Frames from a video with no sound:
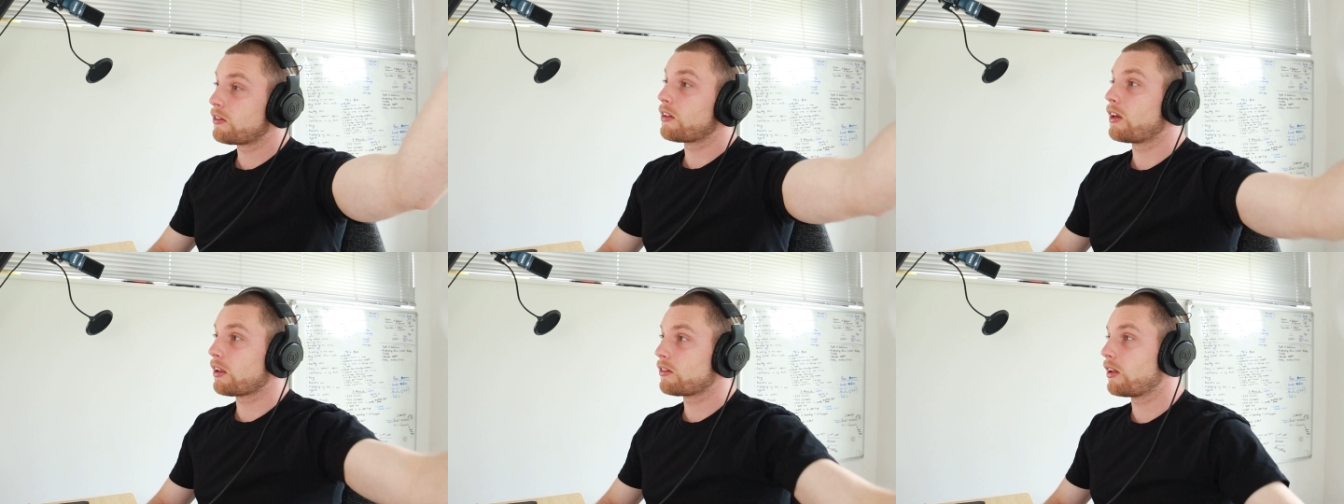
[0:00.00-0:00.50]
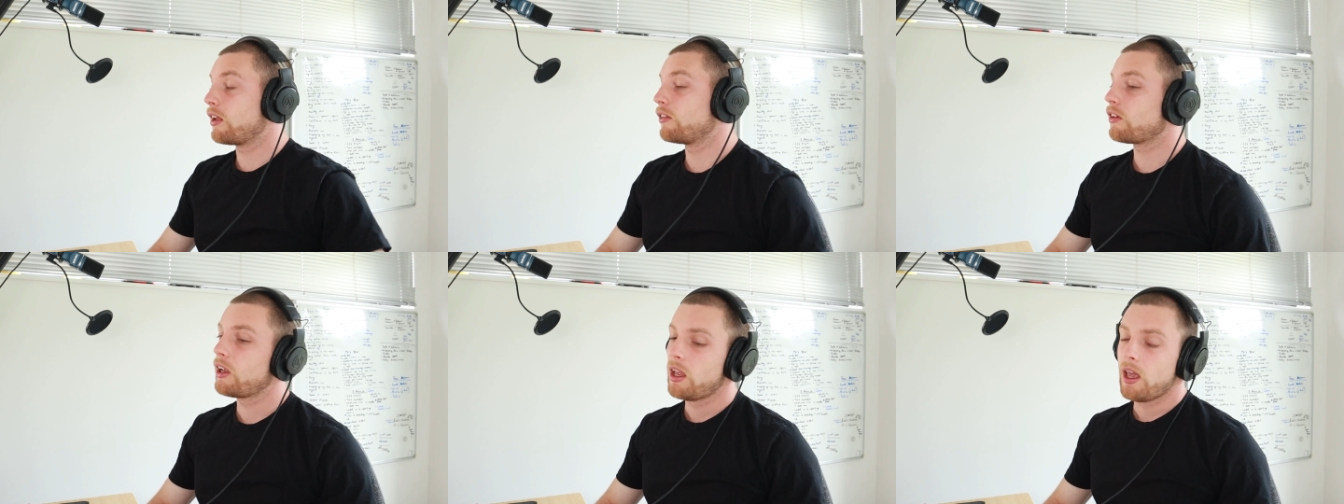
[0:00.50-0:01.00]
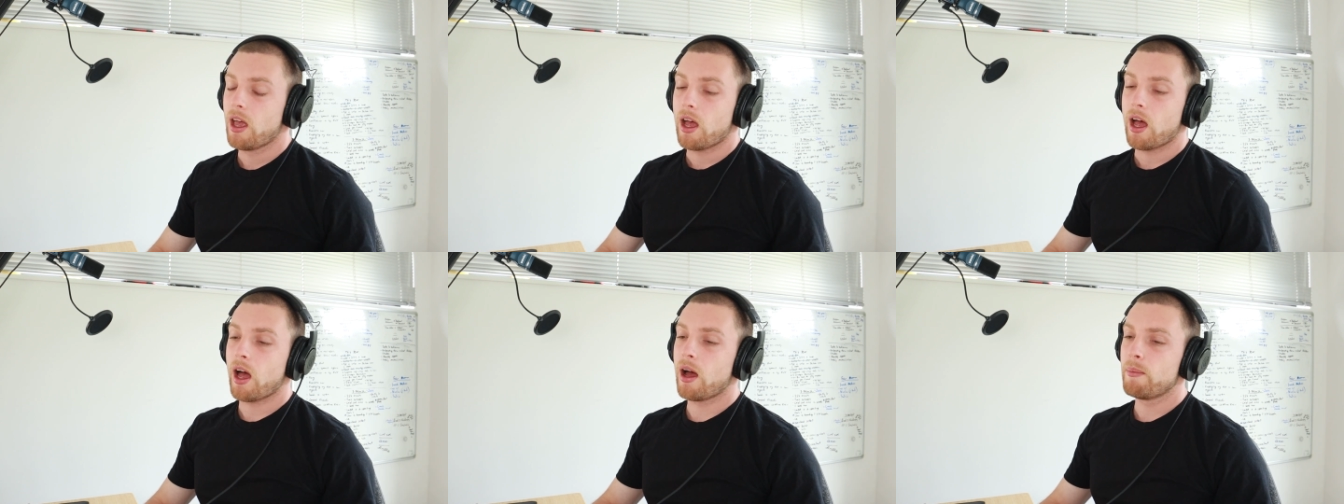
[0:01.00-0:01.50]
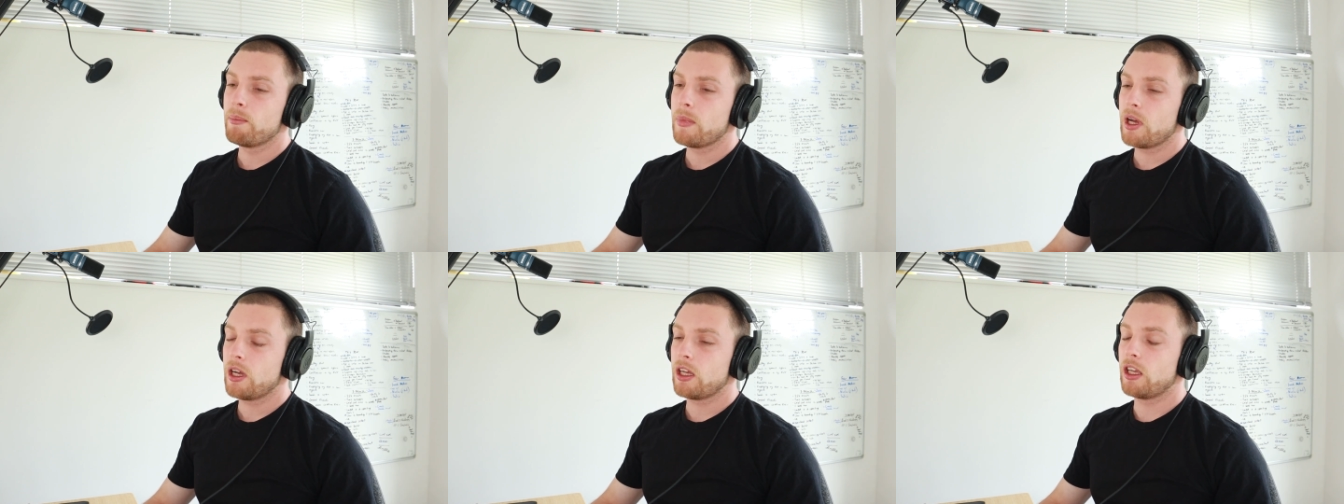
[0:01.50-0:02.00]
the next stage.
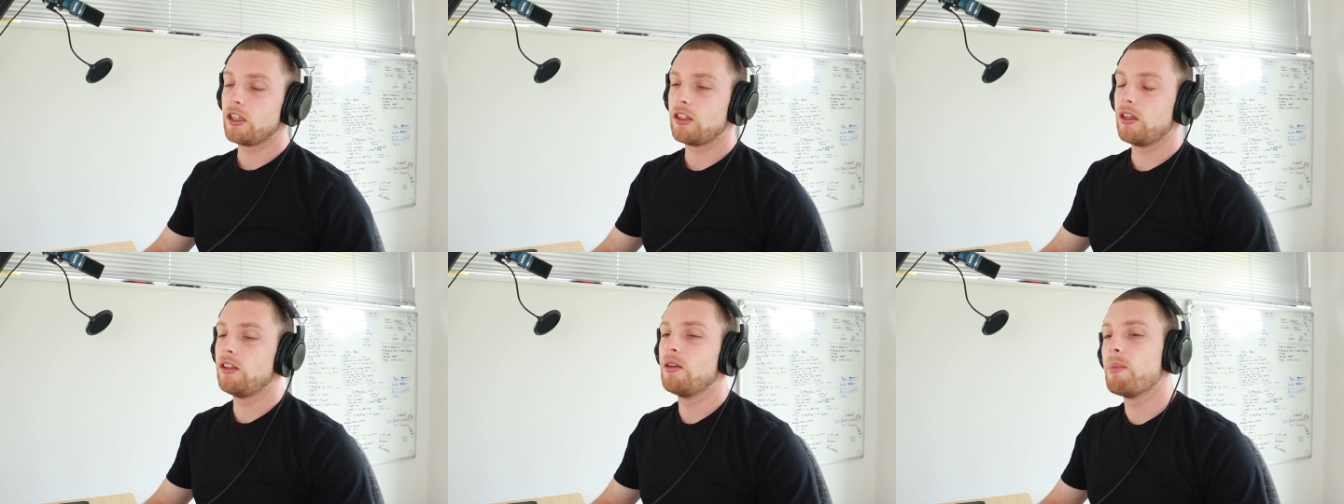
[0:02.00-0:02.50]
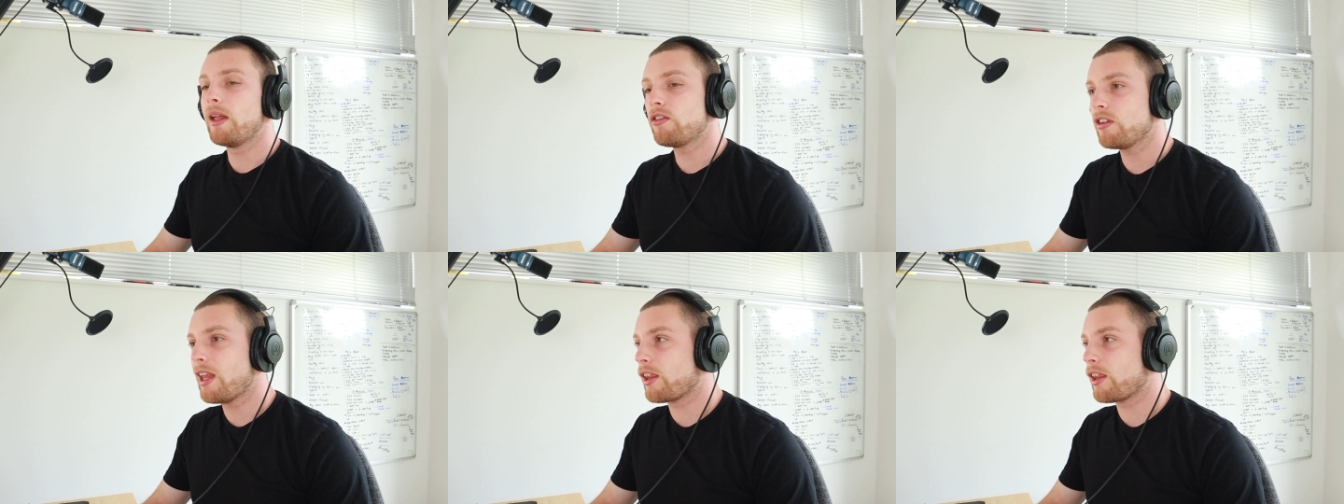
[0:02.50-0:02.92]
You mentioned